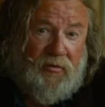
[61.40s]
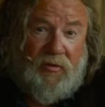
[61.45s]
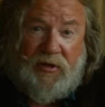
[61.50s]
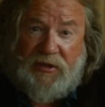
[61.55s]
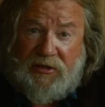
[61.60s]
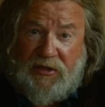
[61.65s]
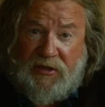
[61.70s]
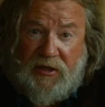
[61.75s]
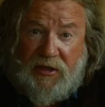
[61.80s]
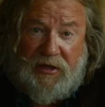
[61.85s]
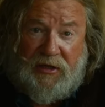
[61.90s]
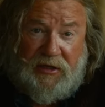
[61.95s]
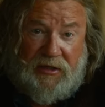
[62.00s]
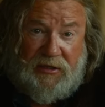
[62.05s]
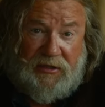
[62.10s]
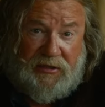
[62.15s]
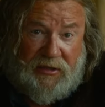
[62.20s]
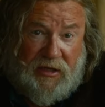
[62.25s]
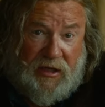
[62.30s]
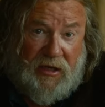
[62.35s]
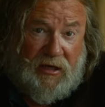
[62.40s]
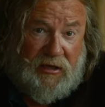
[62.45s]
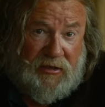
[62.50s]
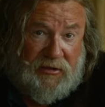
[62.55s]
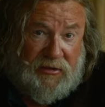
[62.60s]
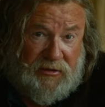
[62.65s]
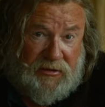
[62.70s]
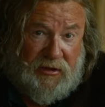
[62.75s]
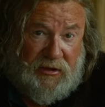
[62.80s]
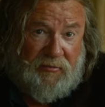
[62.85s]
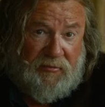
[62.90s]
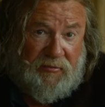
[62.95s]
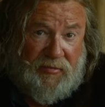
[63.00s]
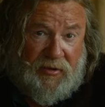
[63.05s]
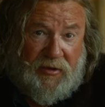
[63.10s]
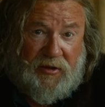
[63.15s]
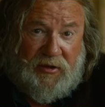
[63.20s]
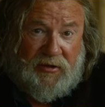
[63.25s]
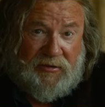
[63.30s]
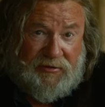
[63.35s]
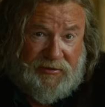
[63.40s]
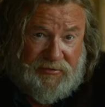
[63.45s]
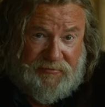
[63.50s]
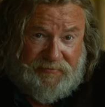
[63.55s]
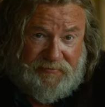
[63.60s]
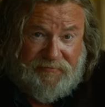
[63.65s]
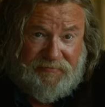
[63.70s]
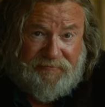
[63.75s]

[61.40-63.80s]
who were happy to marry Elodie to a rich